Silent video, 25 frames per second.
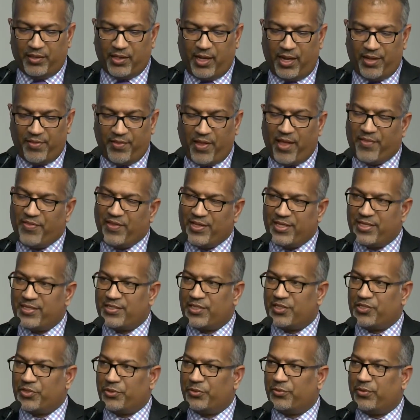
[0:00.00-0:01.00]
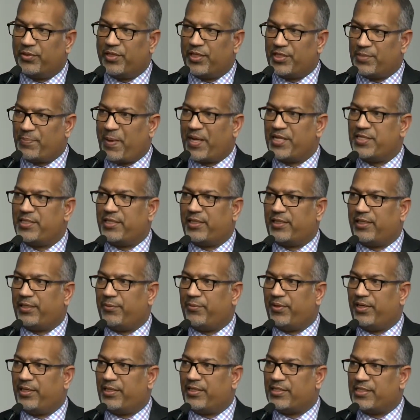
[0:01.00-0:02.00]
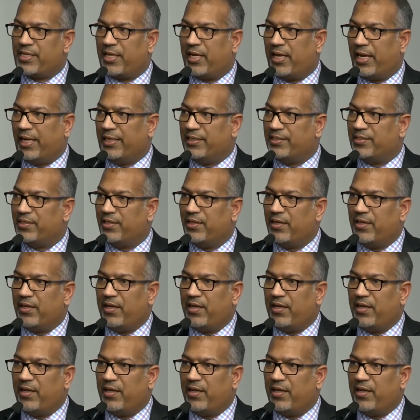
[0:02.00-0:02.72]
And this is a tool that basically we designed